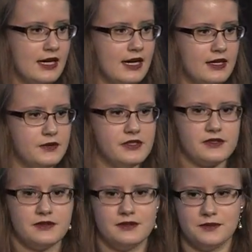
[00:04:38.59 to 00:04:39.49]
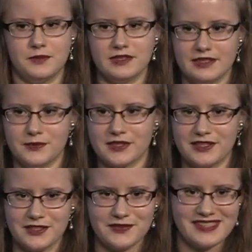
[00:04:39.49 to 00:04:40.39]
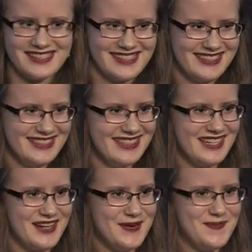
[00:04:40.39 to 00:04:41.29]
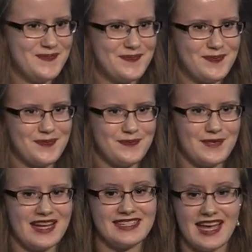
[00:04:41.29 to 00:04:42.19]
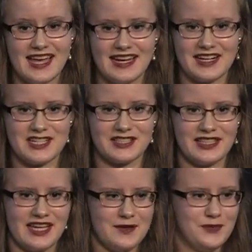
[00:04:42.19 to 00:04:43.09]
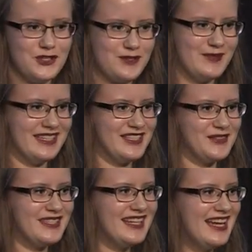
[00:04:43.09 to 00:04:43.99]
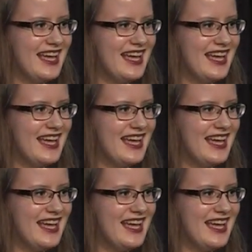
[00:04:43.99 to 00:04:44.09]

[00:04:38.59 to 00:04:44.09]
I was really, really nervous. Um, my dad actually kind of pushed me into it.